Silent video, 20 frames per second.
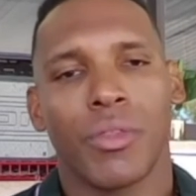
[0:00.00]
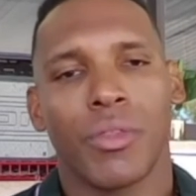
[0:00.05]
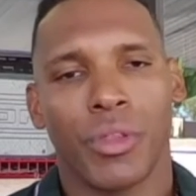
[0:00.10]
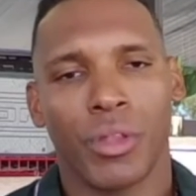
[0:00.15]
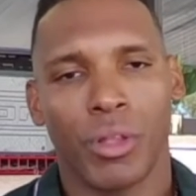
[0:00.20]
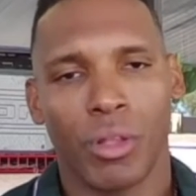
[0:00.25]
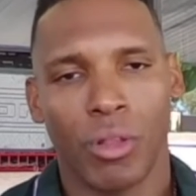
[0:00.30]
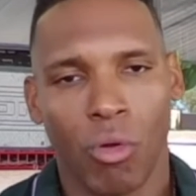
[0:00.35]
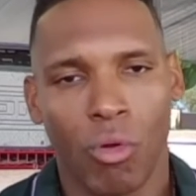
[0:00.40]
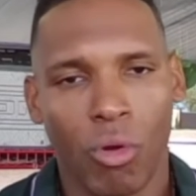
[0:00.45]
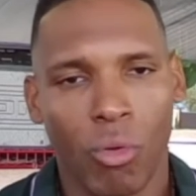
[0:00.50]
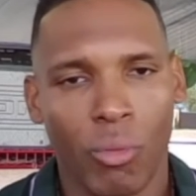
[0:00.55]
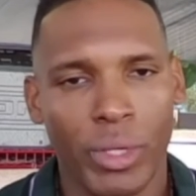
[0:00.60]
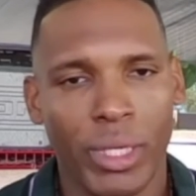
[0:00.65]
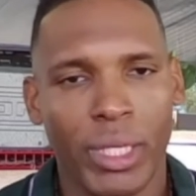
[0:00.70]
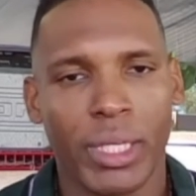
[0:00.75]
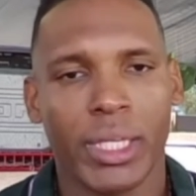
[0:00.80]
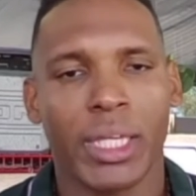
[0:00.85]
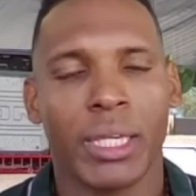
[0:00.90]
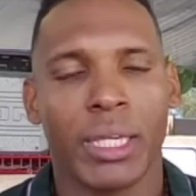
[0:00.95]
the lower we
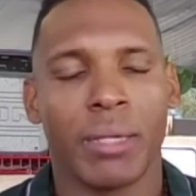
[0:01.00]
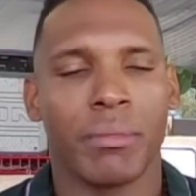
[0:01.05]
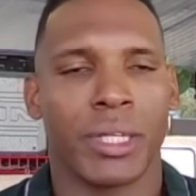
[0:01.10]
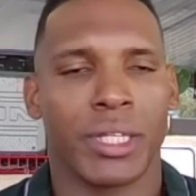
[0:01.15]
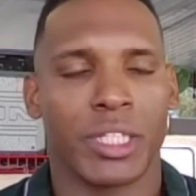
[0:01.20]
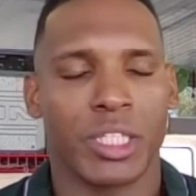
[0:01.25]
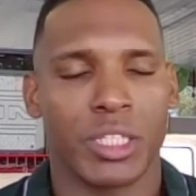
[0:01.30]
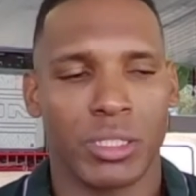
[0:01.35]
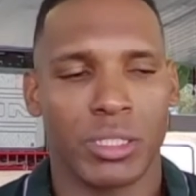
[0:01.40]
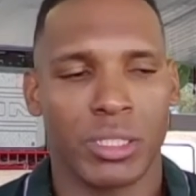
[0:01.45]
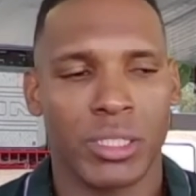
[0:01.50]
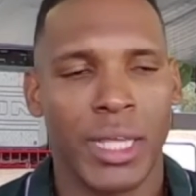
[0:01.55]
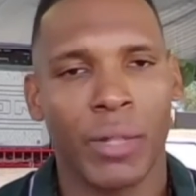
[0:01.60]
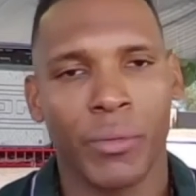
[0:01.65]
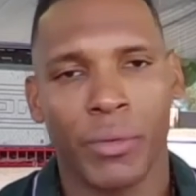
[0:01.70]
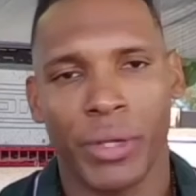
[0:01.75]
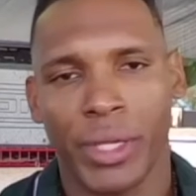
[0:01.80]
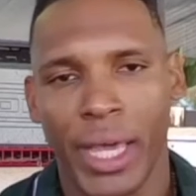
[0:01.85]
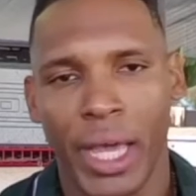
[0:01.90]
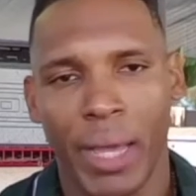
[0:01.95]
can keep the
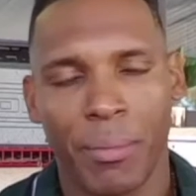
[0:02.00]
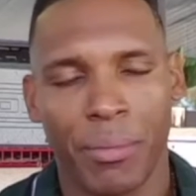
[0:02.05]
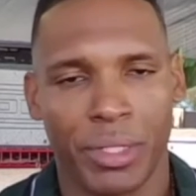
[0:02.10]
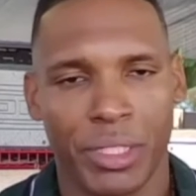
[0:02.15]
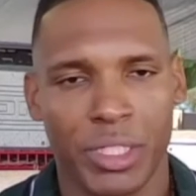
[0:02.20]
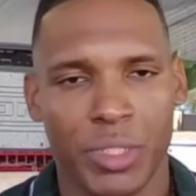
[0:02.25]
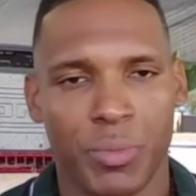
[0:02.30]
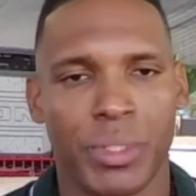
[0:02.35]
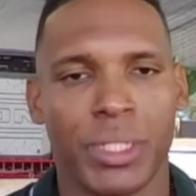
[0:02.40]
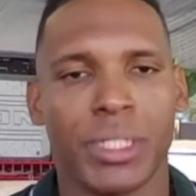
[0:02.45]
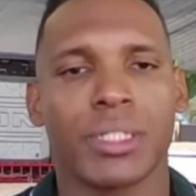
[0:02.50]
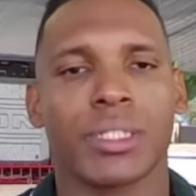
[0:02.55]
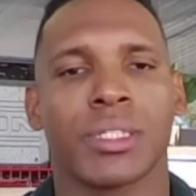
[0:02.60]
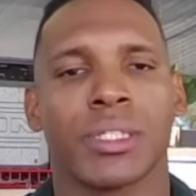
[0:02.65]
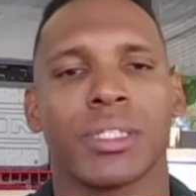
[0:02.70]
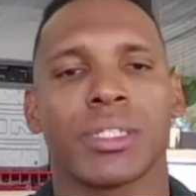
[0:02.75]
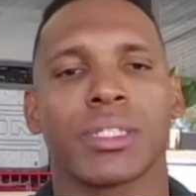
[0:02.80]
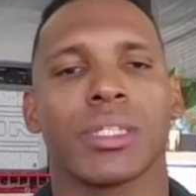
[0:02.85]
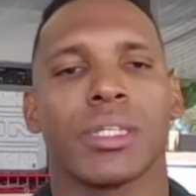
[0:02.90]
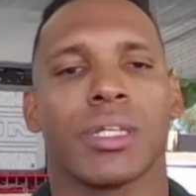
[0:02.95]
salary cap on
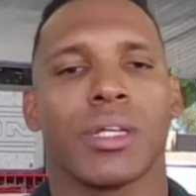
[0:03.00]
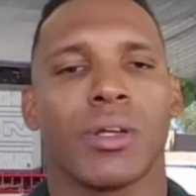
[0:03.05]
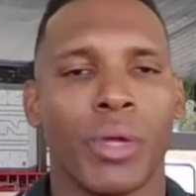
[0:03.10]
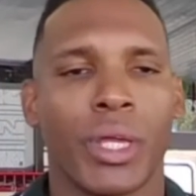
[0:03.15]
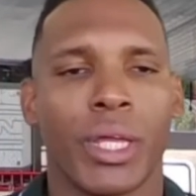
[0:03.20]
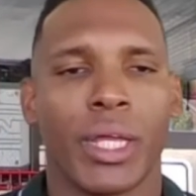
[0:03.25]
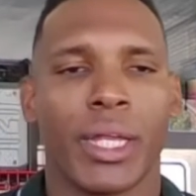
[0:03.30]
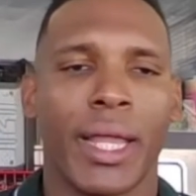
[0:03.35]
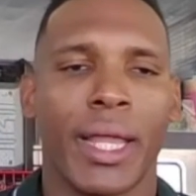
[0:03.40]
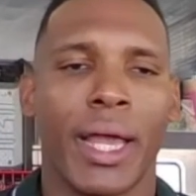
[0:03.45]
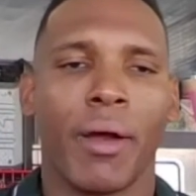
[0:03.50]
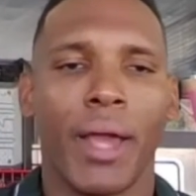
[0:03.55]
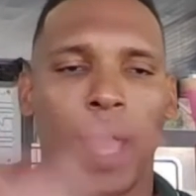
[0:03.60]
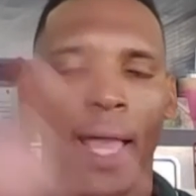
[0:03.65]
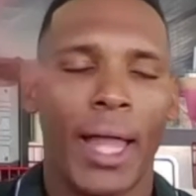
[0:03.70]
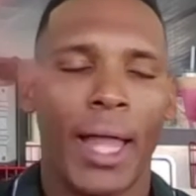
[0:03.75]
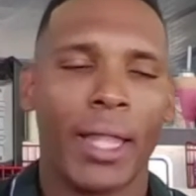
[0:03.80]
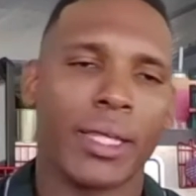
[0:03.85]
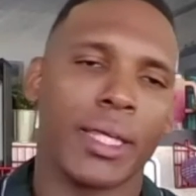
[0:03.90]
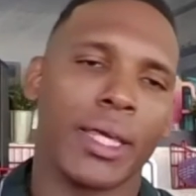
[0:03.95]
expenses, we can now
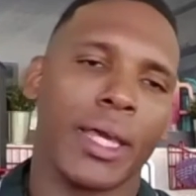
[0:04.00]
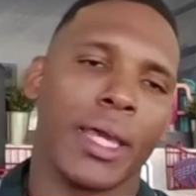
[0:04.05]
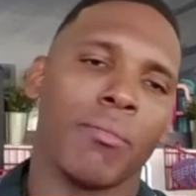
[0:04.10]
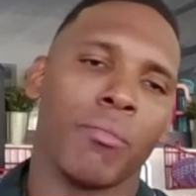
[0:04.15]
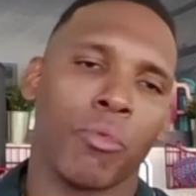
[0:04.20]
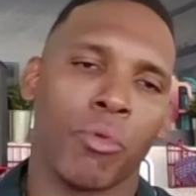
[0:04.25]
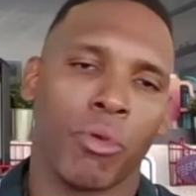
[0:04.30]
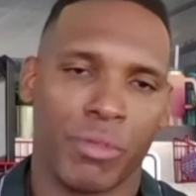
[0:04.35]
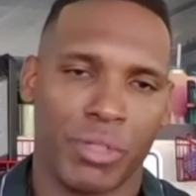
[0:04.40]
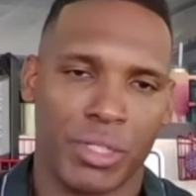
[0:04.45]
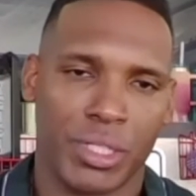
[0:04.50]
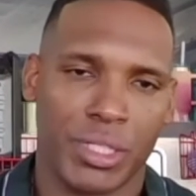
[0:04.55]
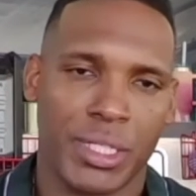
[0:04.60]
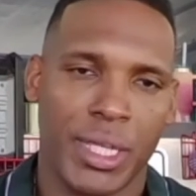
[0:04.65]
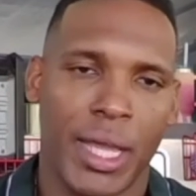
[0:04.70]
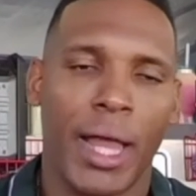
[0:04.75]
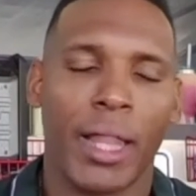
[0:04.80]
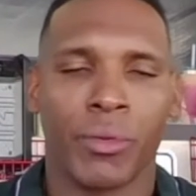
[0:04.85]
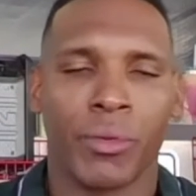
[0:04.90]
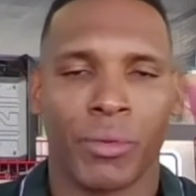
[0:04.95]
allocate more of the
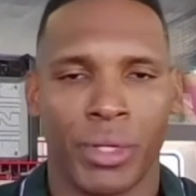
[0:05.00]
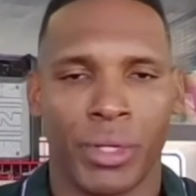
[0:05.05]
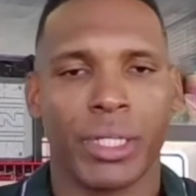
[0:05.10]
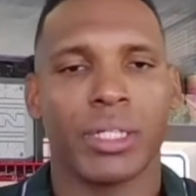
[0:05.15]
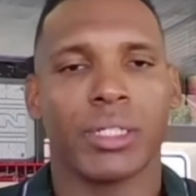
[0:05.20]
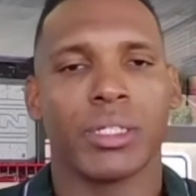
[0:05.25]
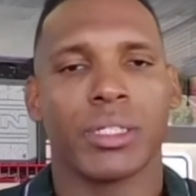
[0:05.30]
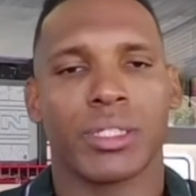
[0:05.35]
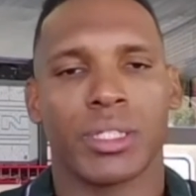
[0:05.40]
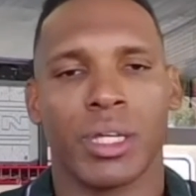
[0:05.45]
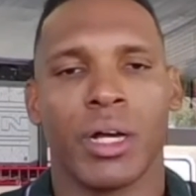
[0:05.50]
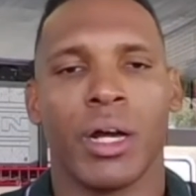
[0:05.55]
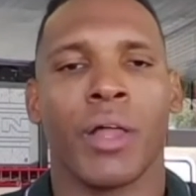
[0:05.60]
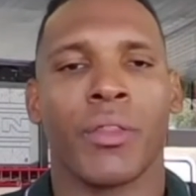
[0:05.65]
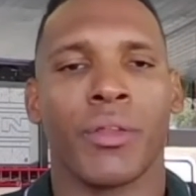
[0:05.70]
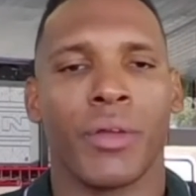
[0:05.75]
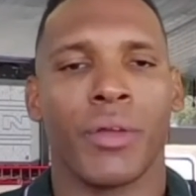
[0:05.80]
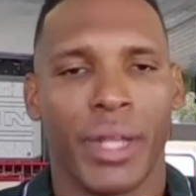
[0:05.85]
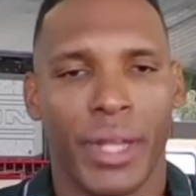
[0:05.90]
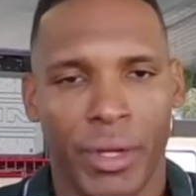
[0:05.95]
salary to
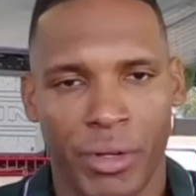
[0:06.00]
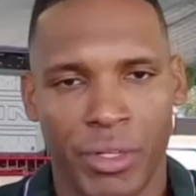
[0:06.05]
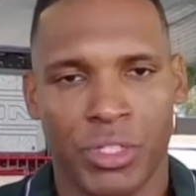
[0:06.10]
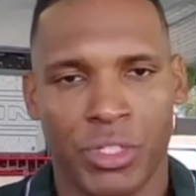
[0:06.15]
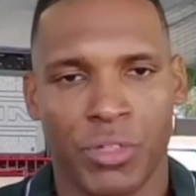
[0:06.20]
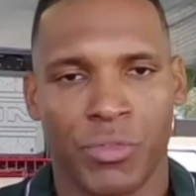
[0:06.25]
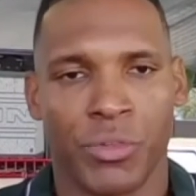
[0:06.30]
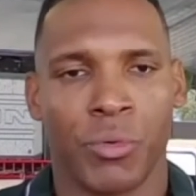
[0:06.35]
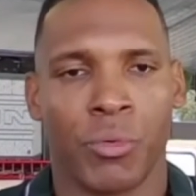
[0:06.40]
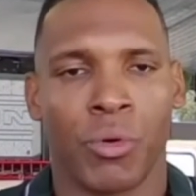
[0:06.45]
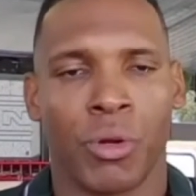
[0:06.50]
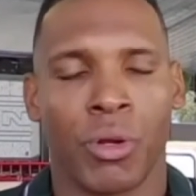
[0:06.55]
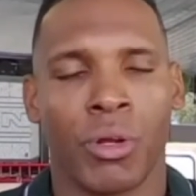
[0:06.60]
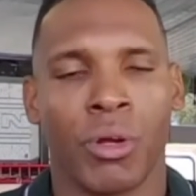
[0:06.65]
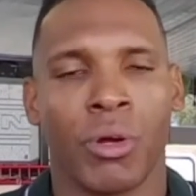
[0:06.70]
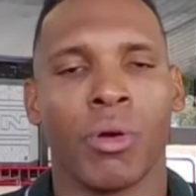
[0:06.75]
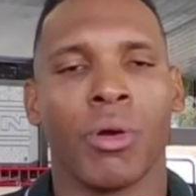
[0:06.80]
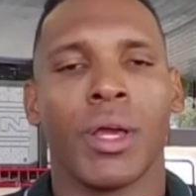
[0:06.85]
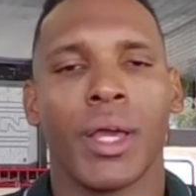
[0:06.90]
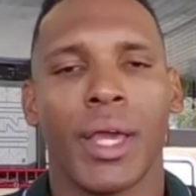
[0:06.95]
other areas of your
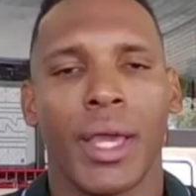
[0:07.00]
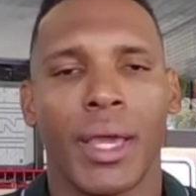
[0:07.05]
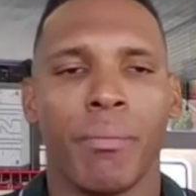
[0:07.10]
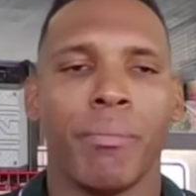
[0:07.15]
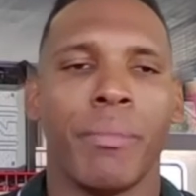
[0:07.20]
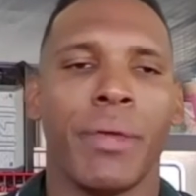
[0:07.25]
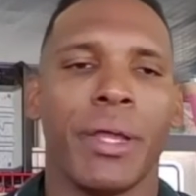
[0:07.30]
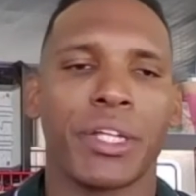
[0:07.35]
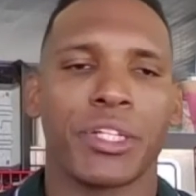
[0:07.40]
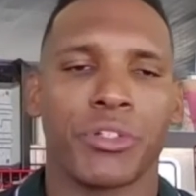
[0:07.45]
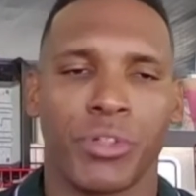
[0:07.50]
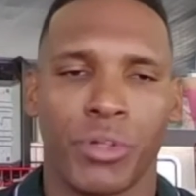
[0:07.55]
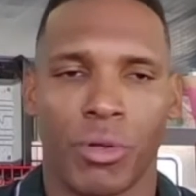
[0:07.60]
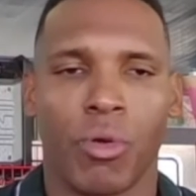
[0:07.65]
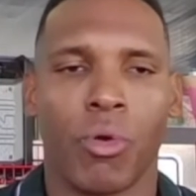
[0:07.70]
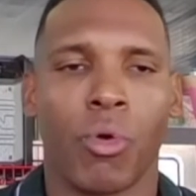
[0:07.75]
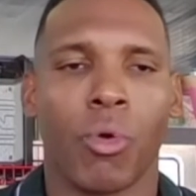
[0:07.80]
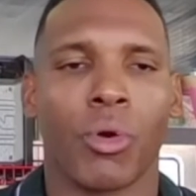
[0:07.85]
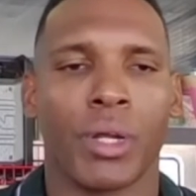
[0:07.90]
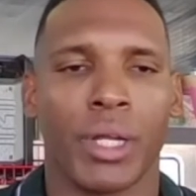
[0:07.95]
world and make sure they're
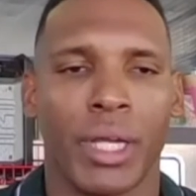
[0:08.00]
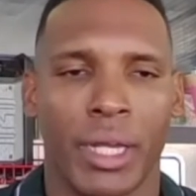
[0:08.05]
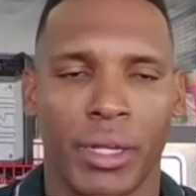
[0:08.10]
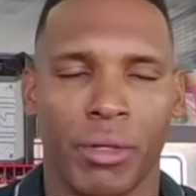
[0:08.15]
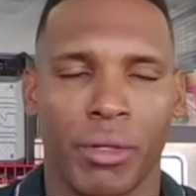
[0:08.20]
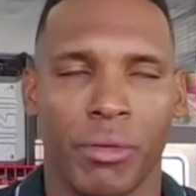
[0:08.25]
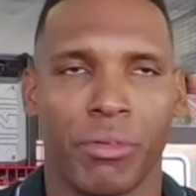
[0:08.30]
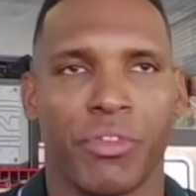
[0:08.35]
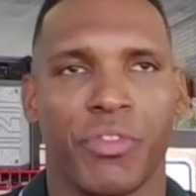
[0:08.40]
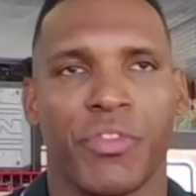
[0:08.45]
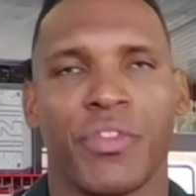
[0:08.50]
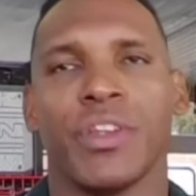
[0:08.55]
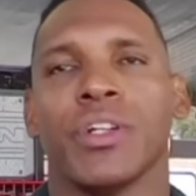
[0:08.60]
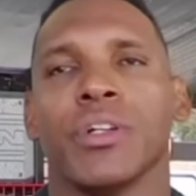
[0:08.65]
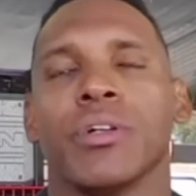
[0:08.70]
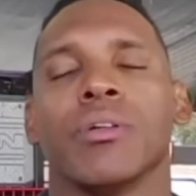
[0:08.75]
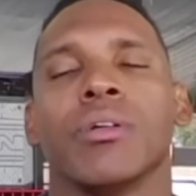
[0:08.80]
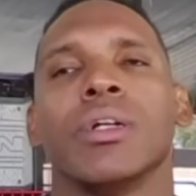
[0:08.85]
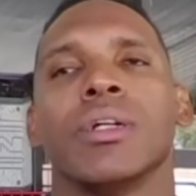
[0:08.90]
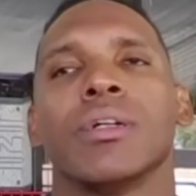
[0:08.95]
coordinated on the
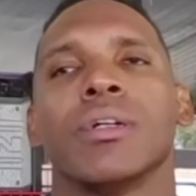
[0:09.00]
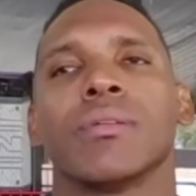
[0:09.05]
field.